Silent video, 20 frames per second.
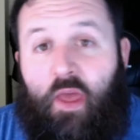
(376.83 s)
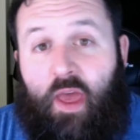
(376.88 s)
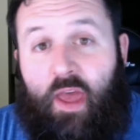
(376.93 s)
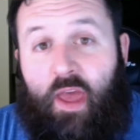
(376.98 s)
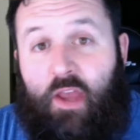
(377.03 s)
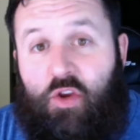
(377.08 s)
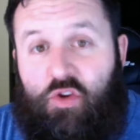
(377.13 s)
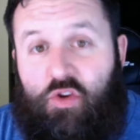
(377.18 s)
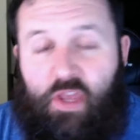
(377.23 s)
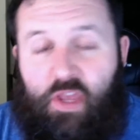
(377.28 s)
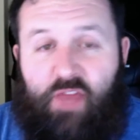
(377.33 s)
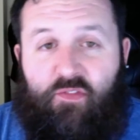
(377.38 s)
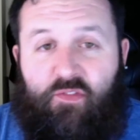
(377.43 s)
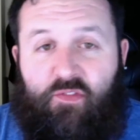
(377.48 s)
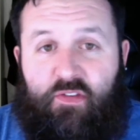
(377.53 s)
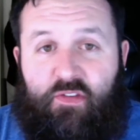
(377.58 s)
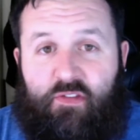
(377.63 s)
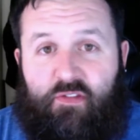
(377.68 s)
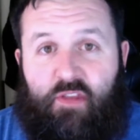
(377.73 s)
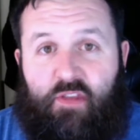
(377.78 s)
I actually have
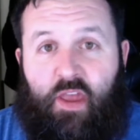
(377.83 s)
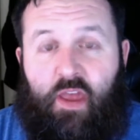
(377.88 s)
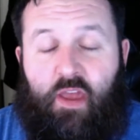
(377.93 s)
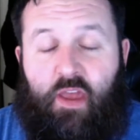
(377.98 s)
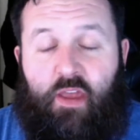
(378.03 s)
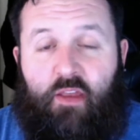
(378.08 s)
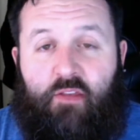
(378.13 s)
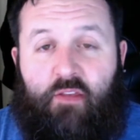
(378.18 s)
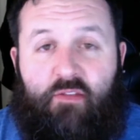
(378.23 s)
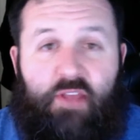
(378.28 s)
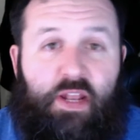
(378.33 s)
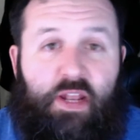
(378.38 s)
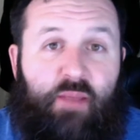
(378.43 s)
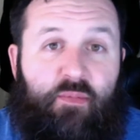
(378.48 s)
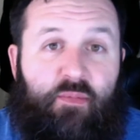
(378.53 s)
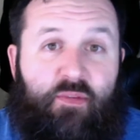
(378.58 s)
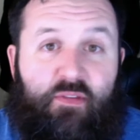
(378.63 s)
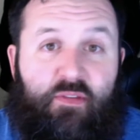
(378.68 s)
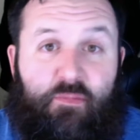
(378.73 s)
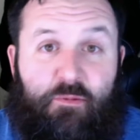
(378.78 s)
a
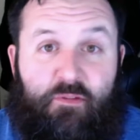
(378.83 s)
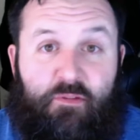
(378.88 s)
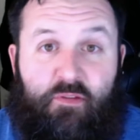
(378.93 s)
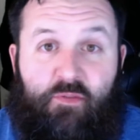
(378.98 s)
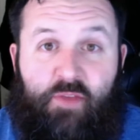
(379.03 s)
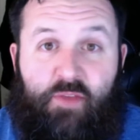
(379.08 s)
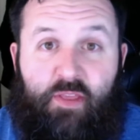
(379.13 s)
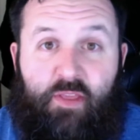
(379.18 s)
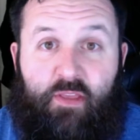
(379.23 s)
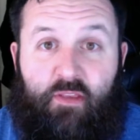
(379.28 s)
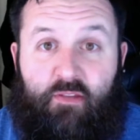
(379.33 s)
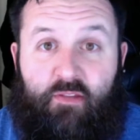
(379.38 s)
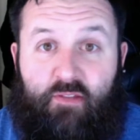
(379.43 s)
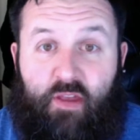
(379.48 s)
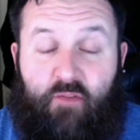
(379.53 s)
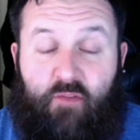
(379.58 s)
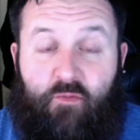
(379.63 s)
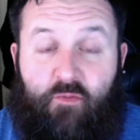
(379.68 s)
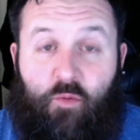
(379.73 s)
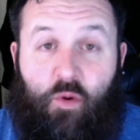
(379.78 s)
setup specifically
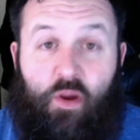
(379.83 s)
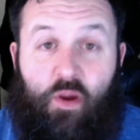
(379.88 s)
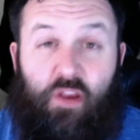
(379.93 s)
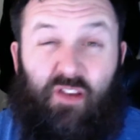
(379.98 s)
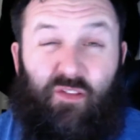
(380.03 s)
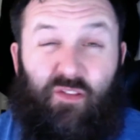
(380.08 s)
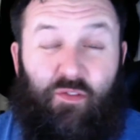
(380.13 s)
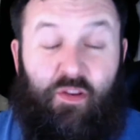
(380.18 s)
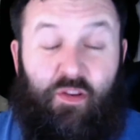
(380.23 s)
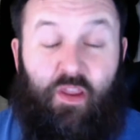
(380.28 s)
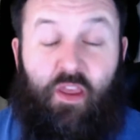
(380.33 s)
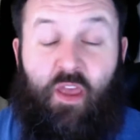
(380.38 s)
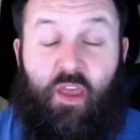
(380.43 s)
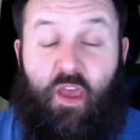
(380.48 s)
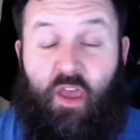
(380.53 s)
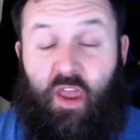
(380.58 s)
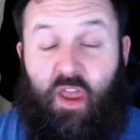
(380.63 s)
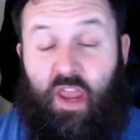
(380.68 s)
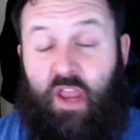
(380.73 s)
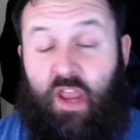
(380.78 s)
set for it, and
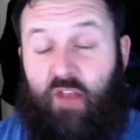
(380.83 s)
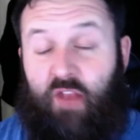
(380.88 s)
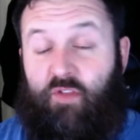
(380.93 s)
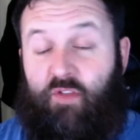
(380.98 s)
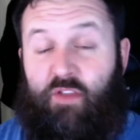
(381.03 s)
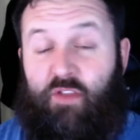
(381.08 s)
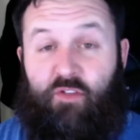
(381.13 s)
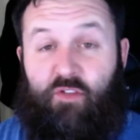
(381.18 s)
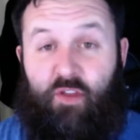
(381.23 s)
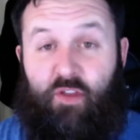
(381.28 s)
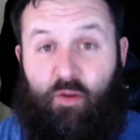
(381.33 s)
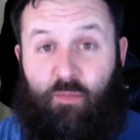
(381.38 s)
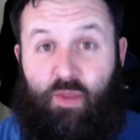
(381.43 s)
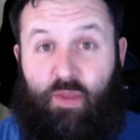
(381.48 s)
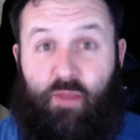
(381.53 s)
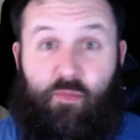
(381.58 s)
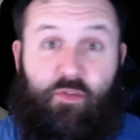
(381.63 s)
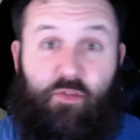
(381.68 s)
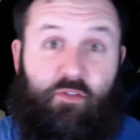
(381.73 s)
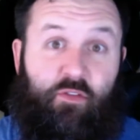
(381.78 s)
eventually I'll
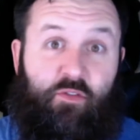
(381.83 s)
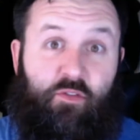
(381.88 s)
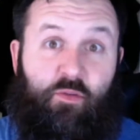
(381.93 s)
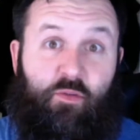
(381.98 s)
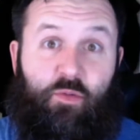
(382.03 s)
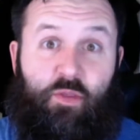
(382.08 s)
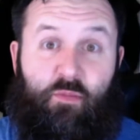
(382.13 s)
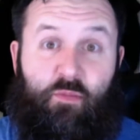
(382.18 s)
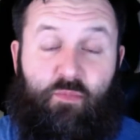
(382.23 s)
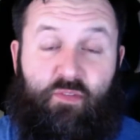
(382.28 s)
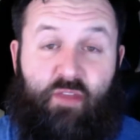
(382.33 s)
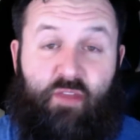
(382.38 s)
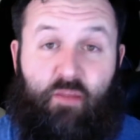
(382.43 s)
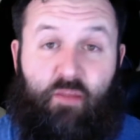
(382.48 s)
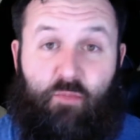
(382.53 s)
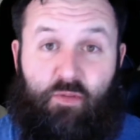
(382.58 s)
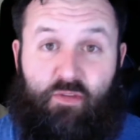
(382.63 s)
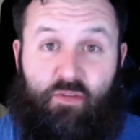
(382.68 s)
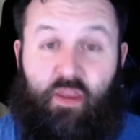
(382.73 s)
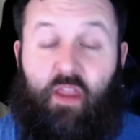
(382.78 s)
be able to do them
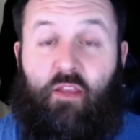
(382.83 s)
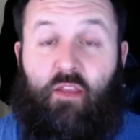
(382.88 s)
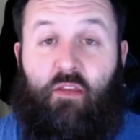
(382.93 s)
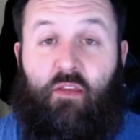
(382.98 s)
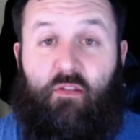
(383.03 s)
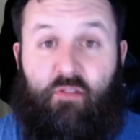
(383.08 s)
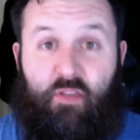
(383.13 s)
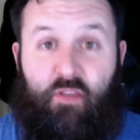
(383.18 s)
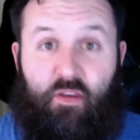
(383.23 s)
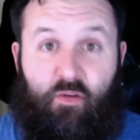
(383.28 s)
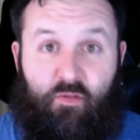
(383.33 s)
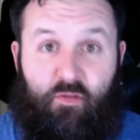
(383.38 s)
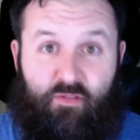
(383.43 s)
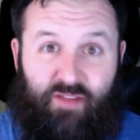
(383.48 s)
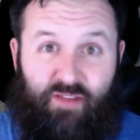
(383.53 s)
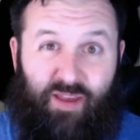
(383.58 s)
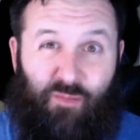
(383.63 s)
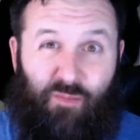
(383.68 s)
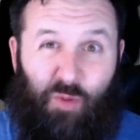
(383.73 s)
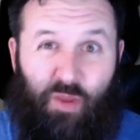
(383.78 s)
simultaneously or
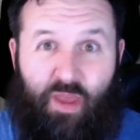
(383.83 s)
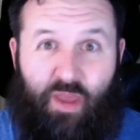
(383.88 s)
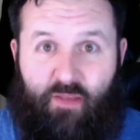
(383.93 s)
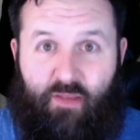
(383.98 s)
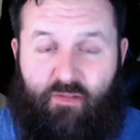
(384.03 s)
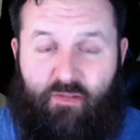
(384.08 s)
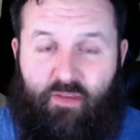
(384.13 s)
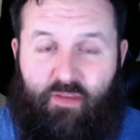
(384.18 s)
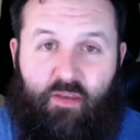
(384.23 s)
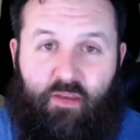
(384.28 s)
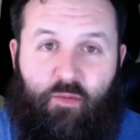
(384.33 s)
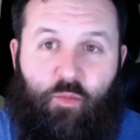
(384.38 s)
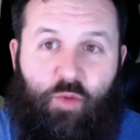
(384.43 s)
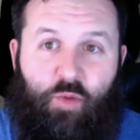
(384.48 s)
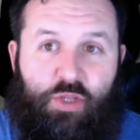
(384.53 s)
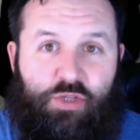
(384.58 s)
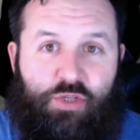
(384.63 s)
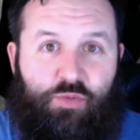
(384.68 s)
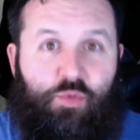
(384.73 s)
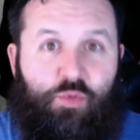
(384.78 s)
simulcasting,
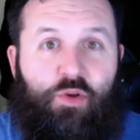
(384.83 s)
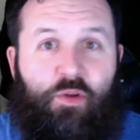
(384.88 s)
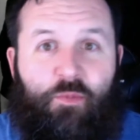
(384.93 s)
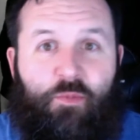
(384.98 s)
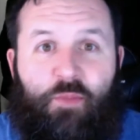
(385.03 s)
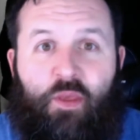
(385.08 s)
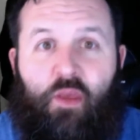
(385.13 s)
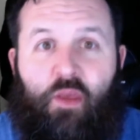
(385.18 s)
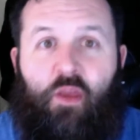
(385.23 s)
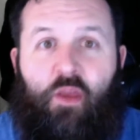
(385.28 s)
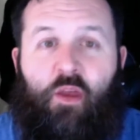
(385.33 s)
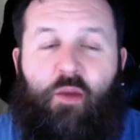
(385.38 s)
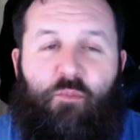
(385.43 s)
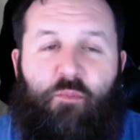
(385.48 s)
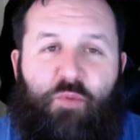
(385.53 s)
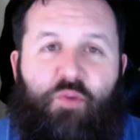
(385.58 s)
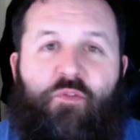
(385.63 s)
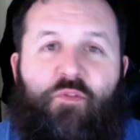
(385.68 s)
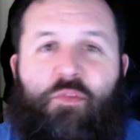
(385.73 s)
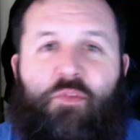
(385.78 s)
which will
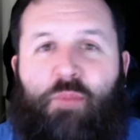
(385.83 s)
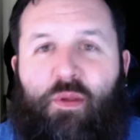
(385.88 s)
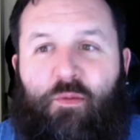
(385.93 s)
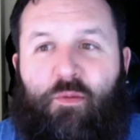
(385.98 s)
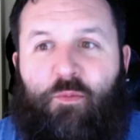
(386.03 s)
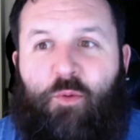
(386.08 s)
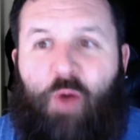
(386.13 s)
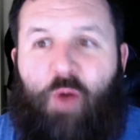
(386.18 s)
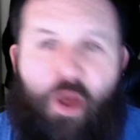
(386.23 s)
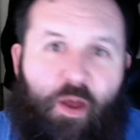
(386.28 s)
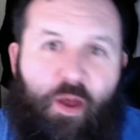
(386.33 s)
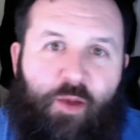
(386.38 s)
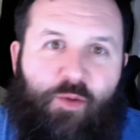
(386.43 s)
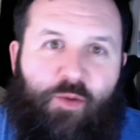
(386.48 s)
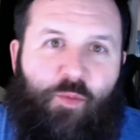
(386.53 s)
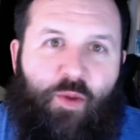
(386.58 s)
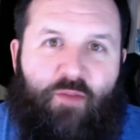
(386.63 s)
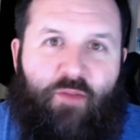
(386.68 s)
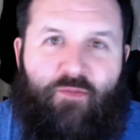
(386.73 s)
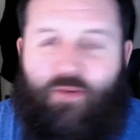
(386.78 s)
prove to be
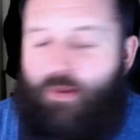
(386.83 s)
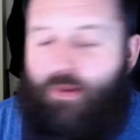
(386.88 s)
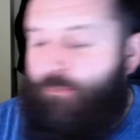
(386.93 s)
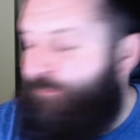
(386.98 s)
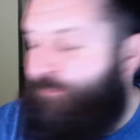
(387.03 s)
quite fun.